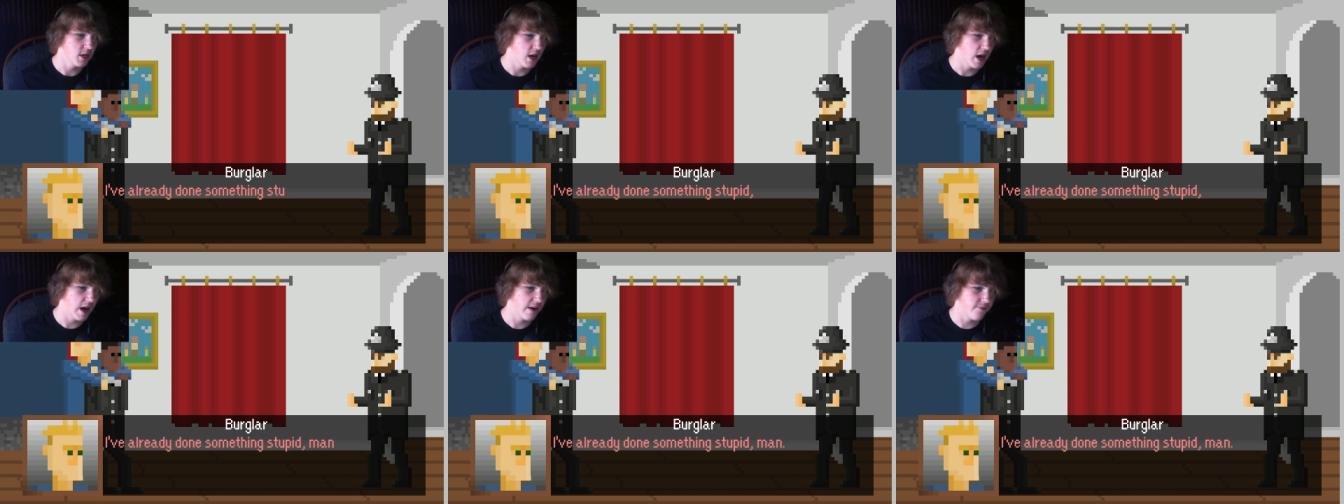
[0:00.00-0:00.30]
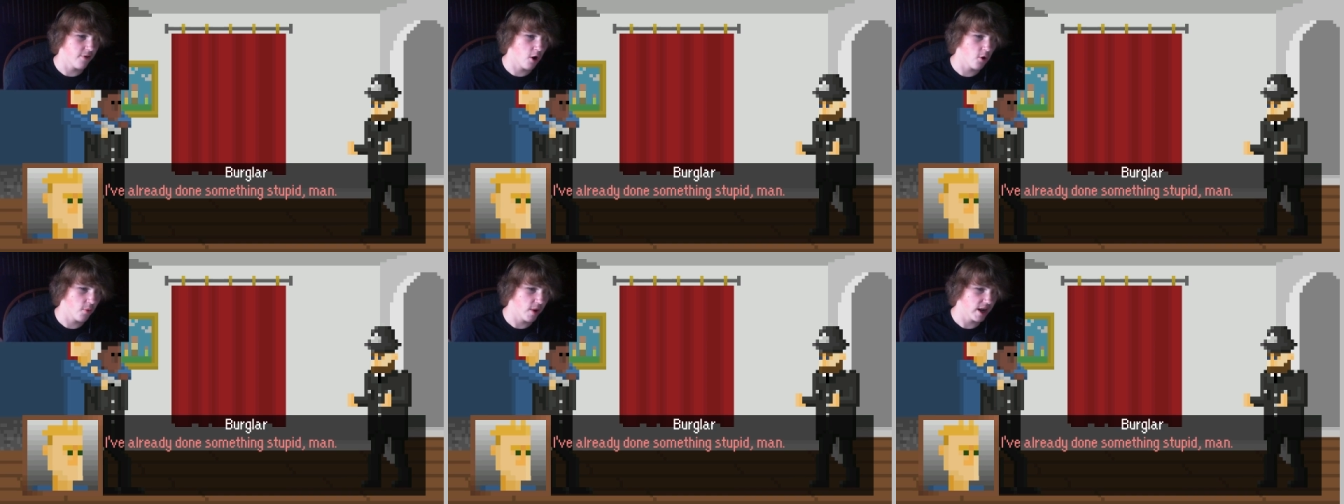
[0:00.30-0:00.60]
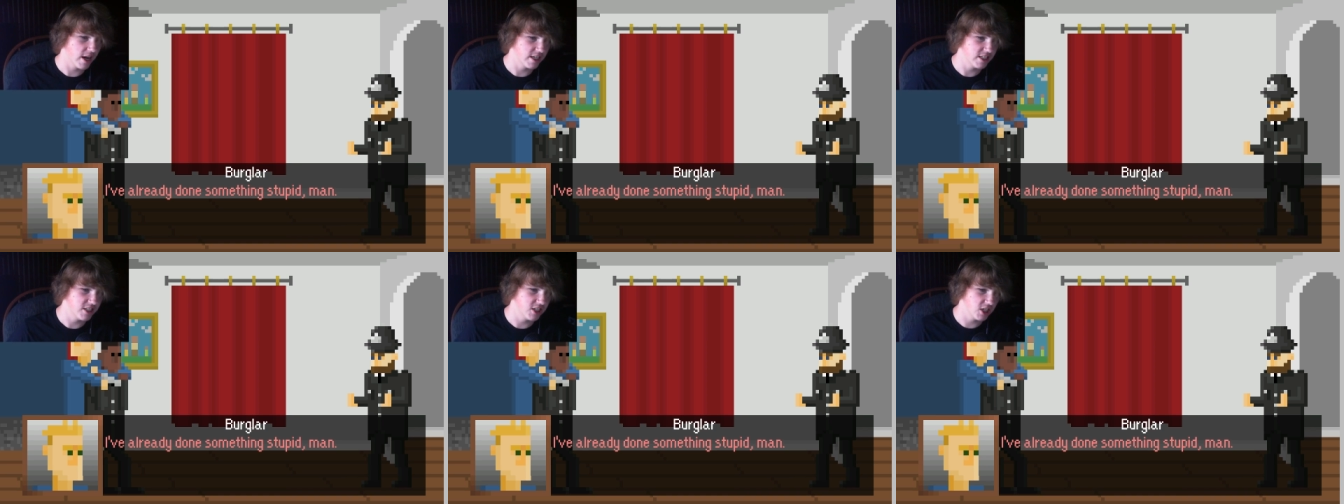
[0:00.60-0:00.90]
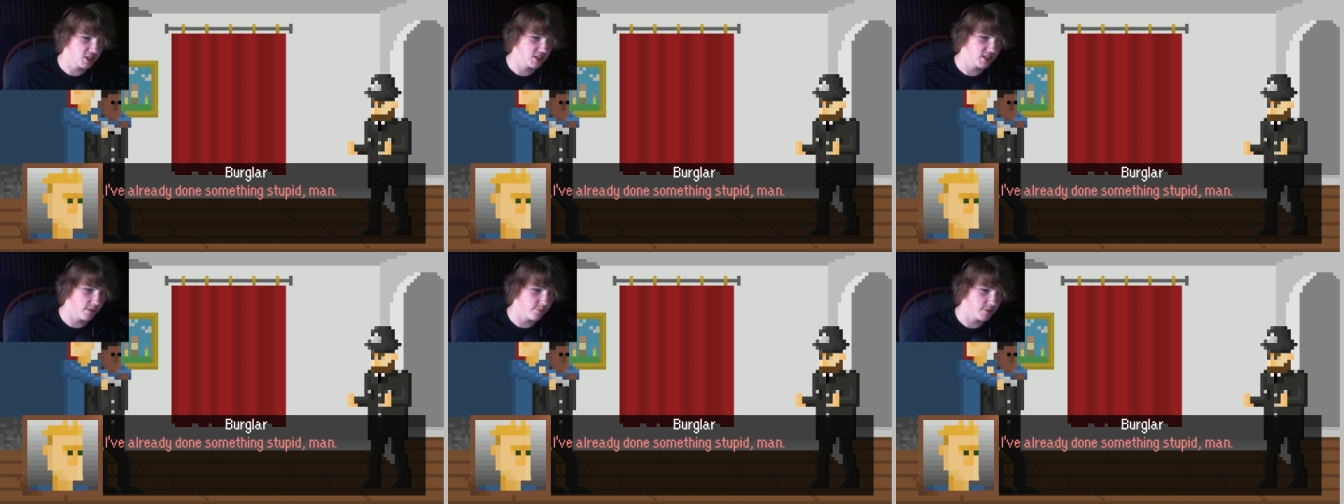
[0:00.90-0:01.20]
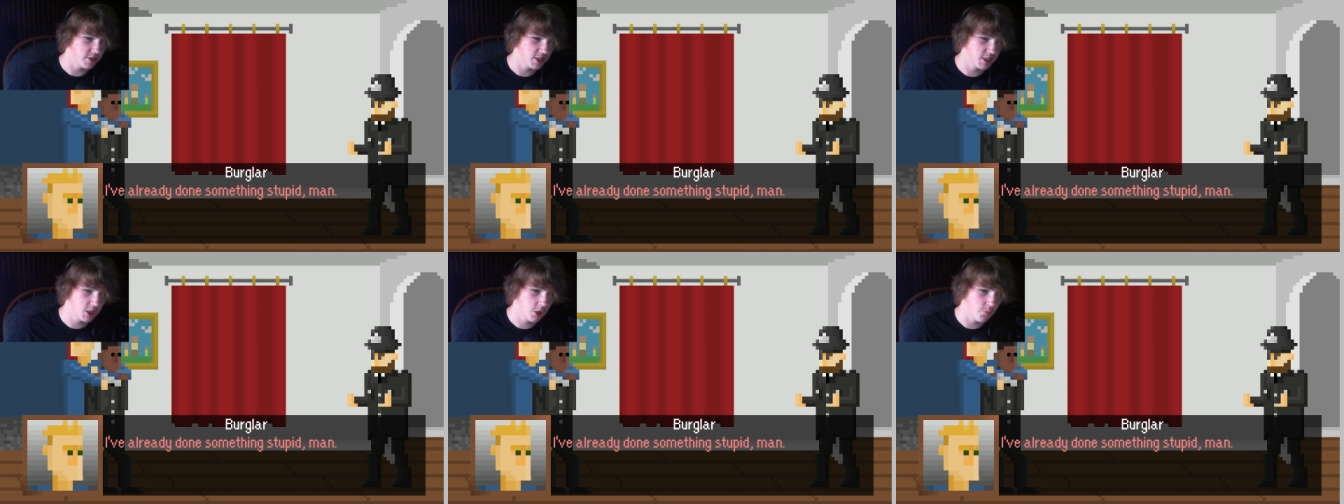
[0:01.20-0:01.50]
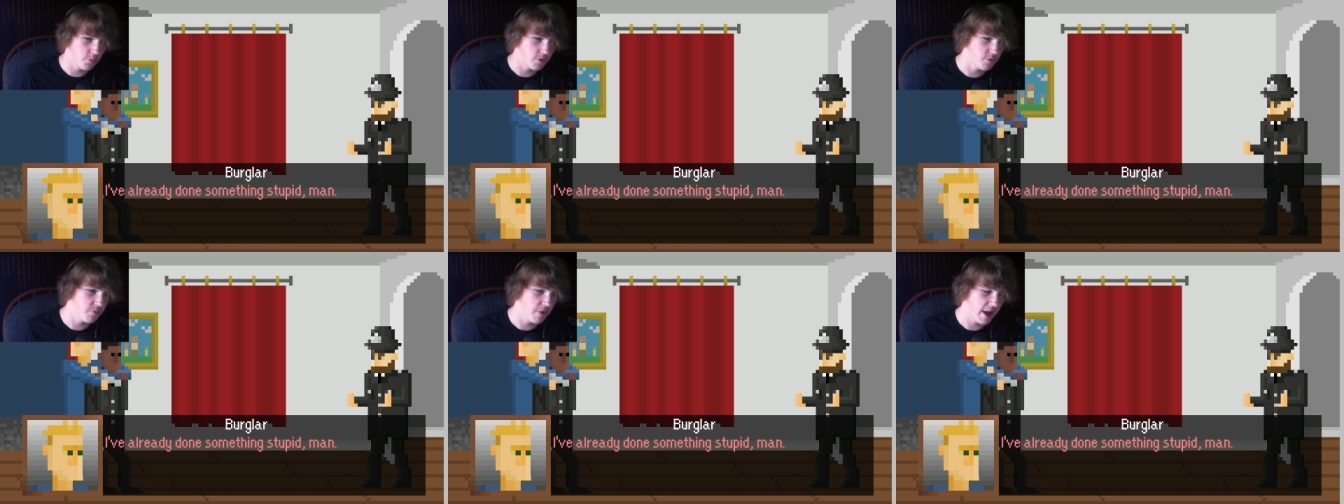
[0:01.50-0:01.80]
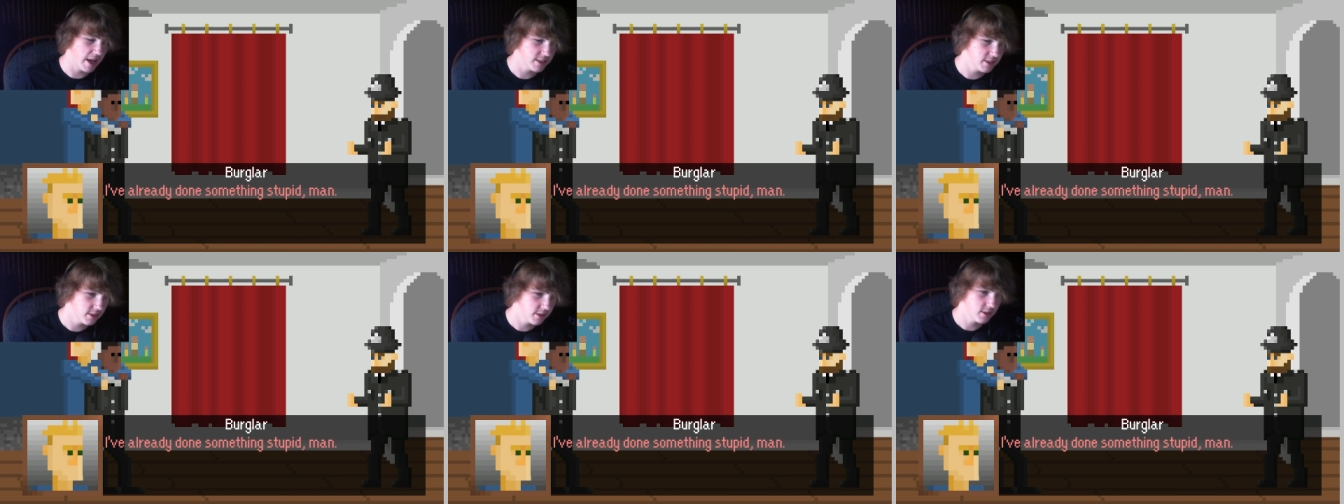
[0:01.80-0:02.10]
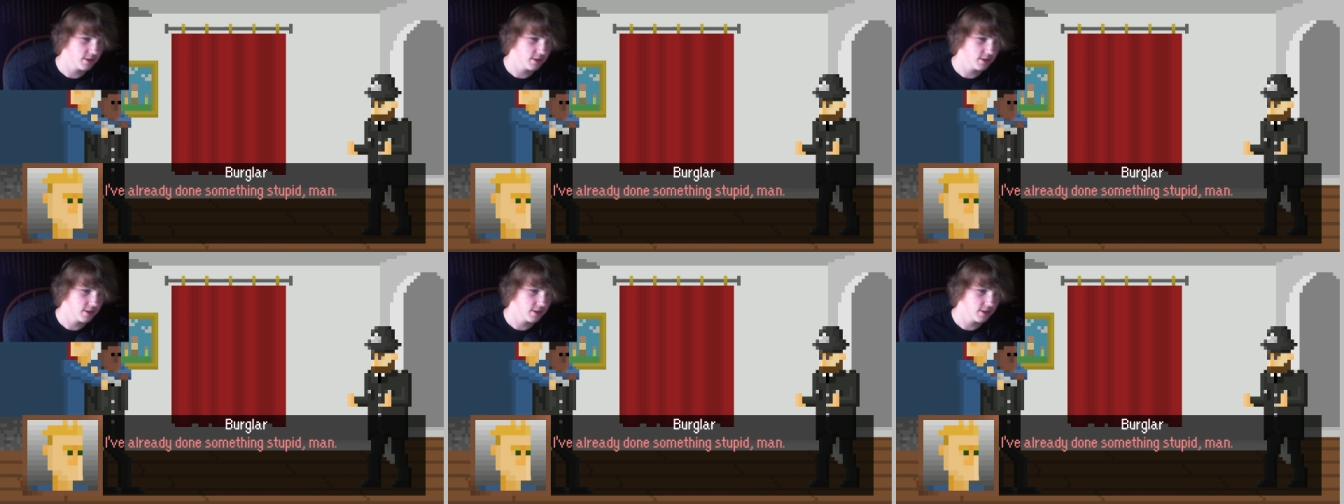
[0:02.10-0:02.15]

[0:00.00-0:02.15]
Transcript: I've already done something stupid, man.